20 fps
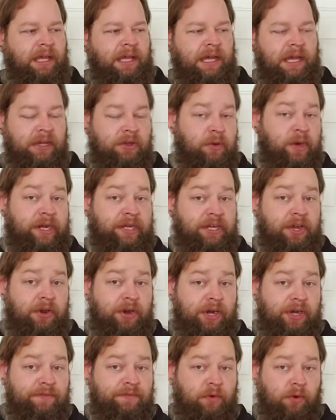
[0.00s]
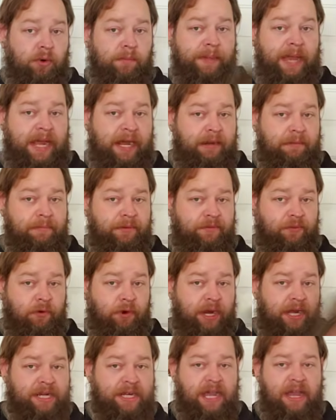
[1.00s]
A quick note on formatting
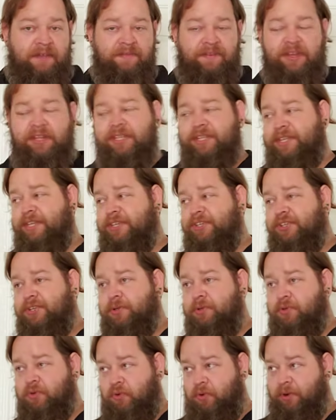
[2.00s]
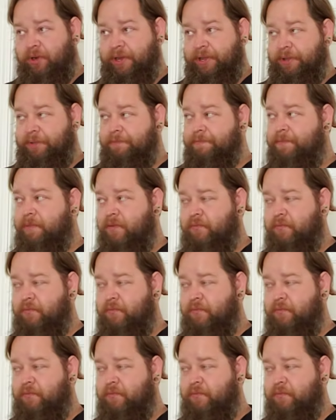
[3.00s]
before I dive into this tutorial.